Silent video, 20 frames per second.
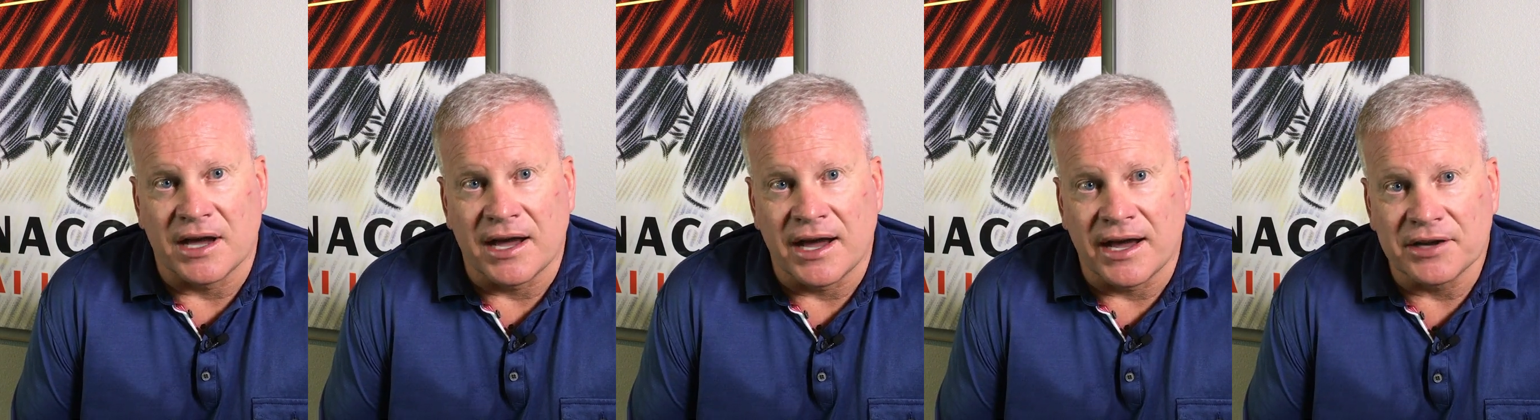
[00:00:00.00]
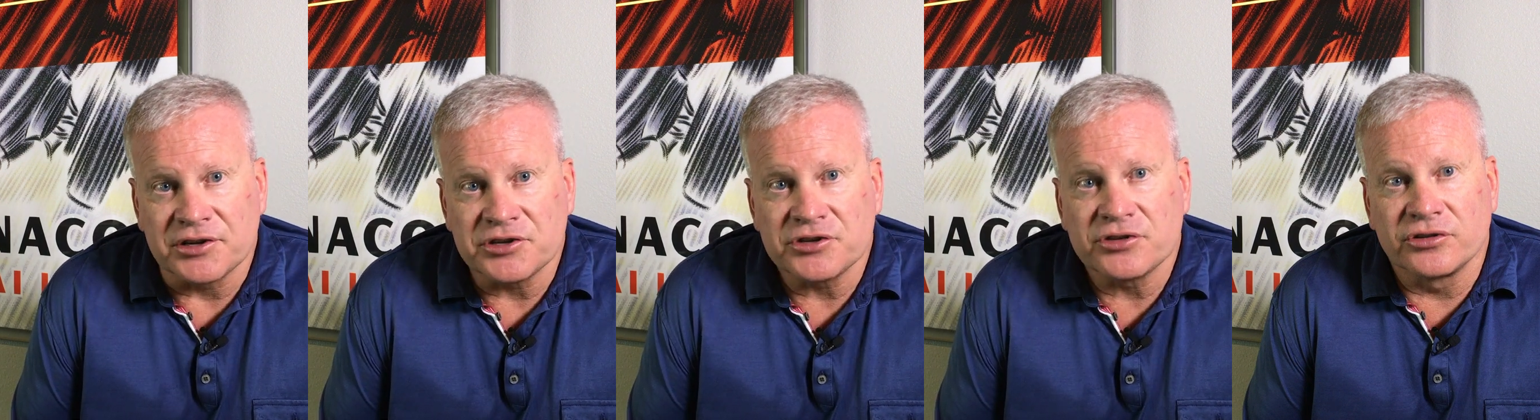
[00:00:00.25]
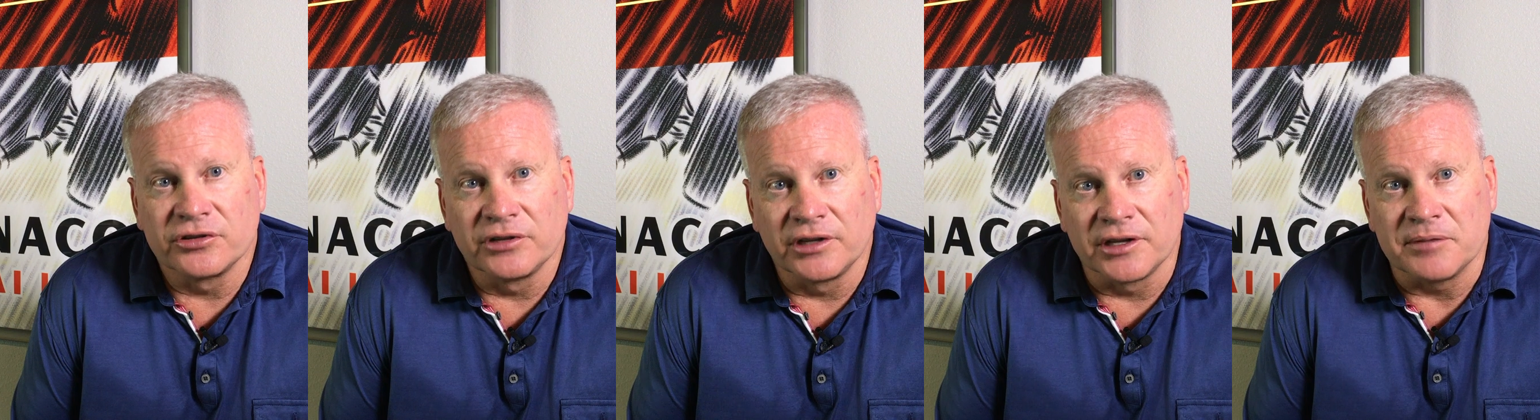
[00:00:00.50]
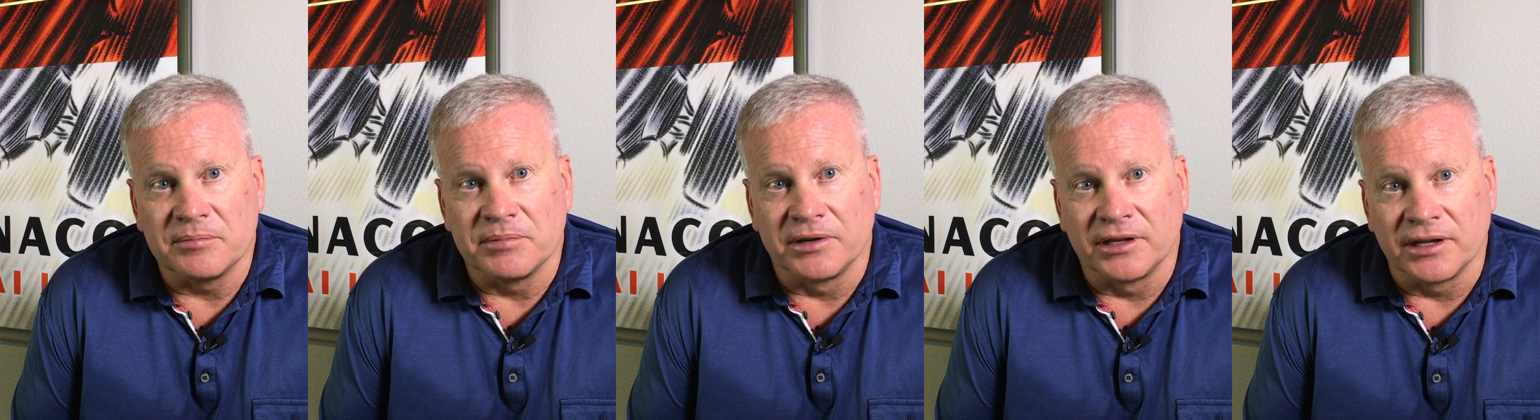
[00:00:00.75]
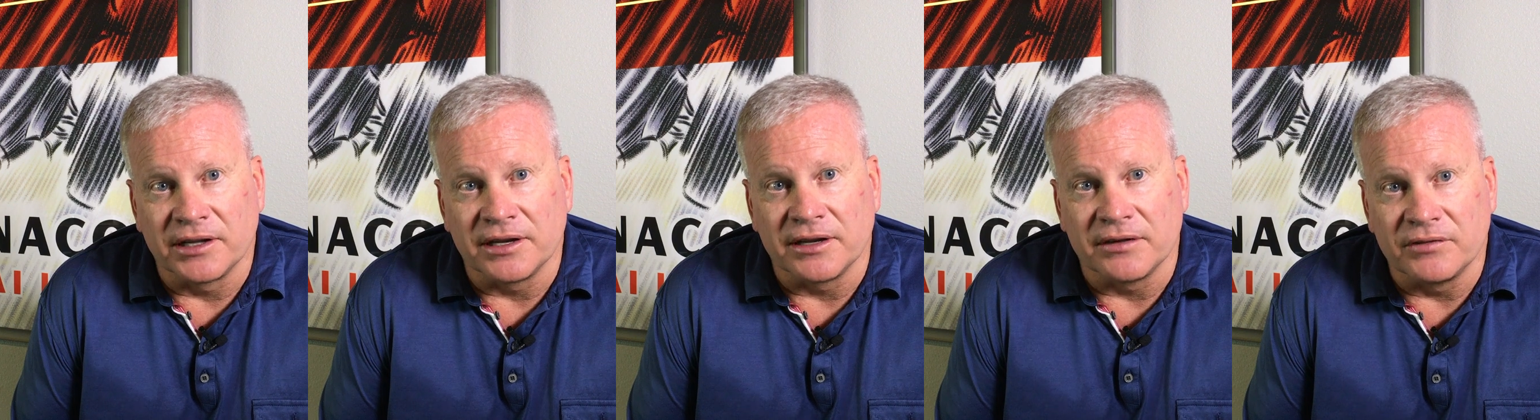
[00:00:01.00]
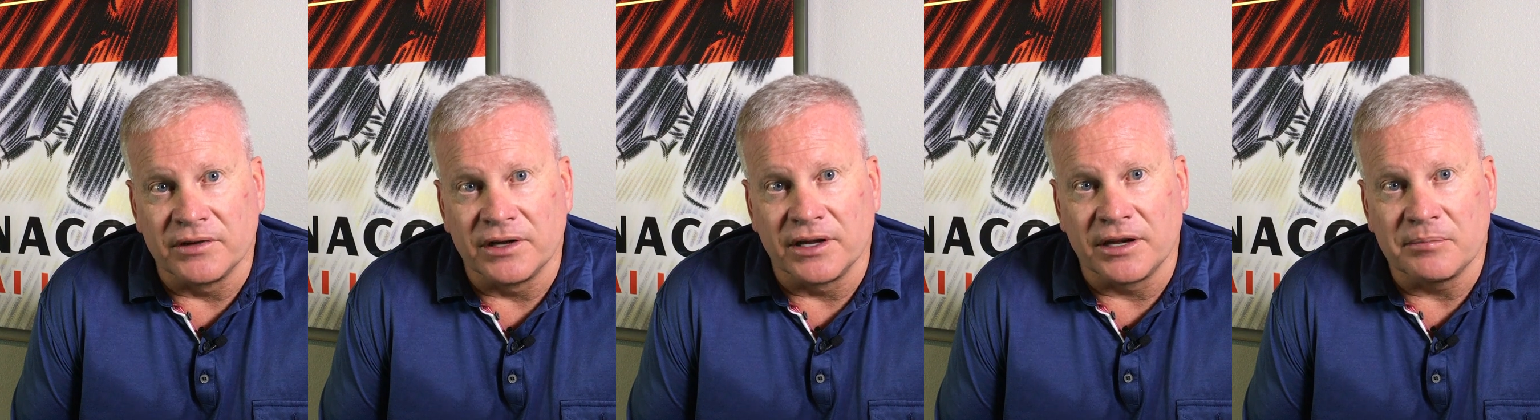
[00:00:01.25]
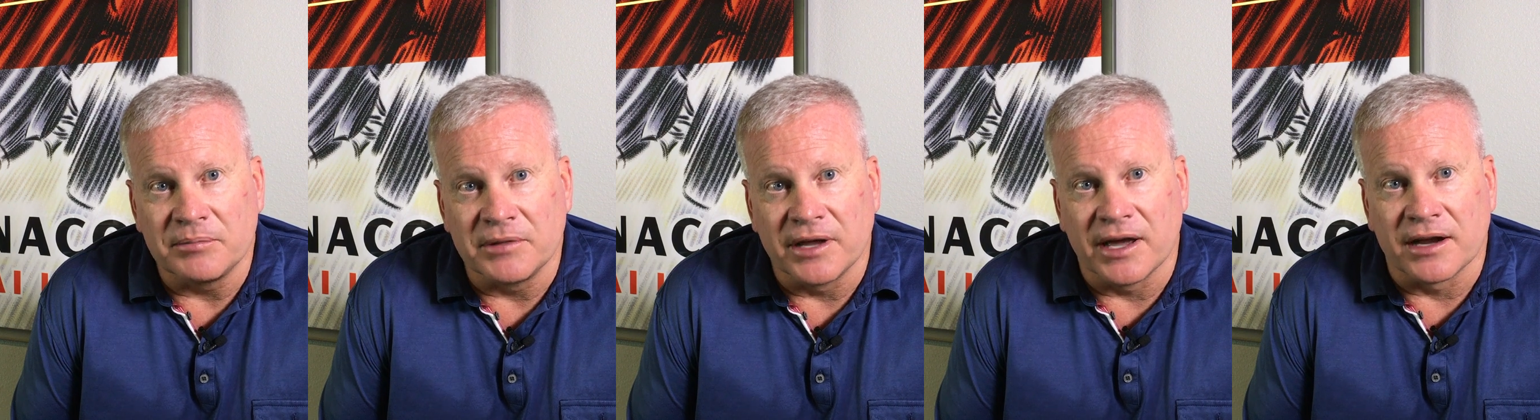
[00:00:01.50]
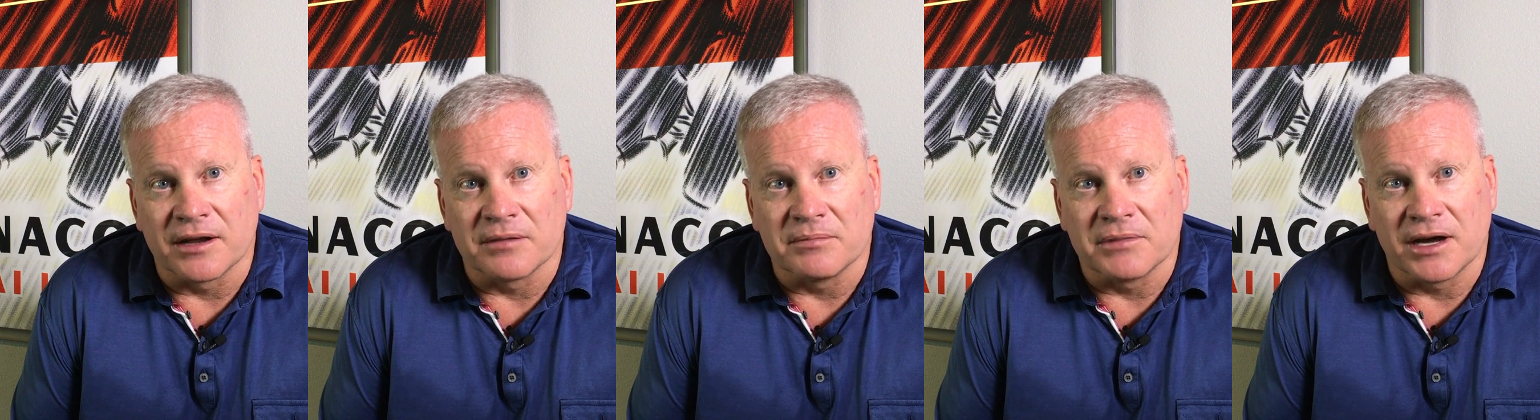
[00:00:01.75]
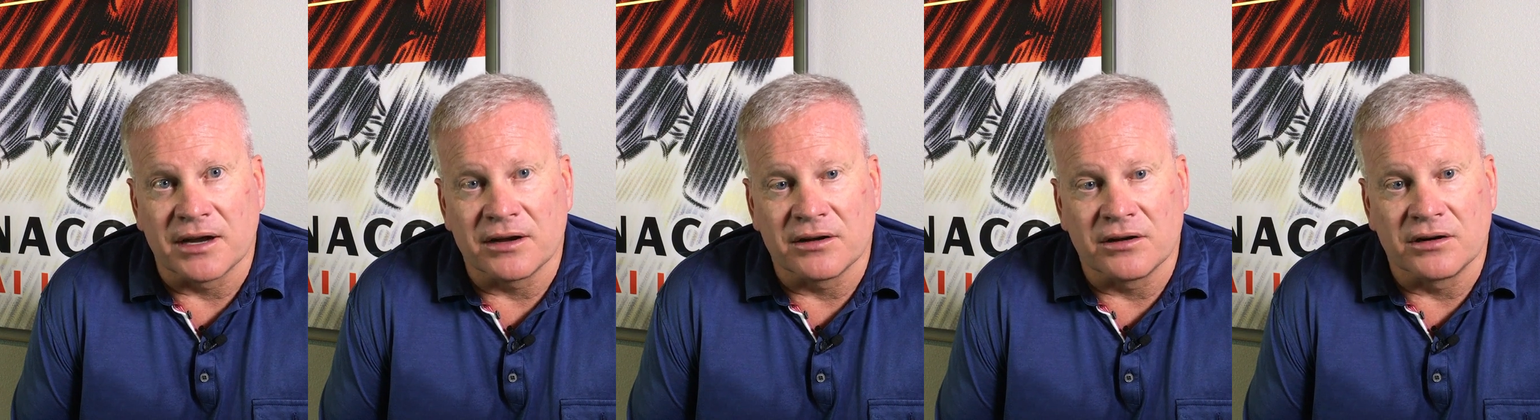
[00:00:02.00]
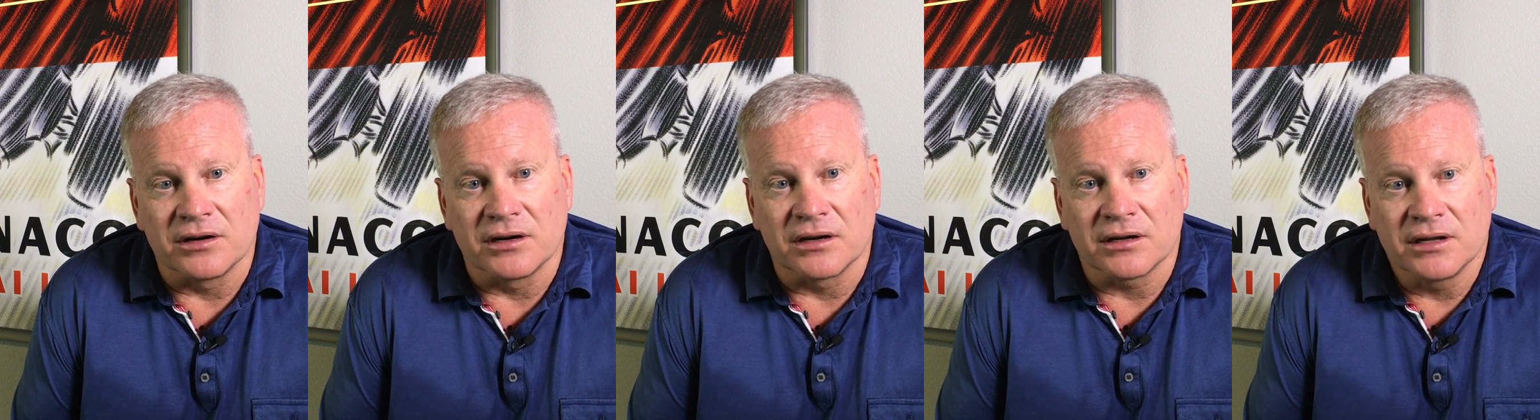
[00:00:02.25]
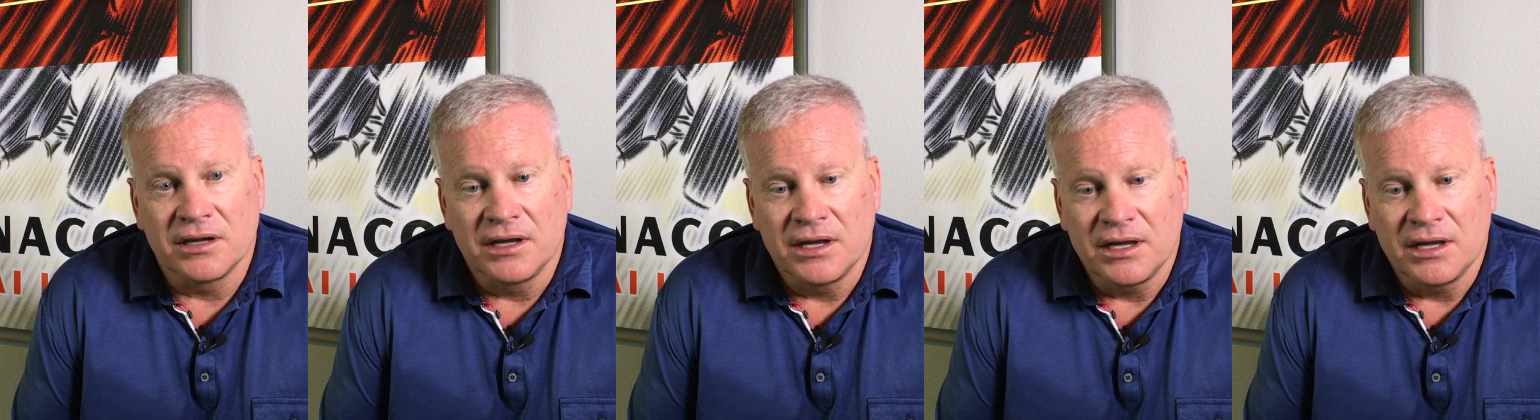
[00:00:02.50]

I truly believe deep down in my heart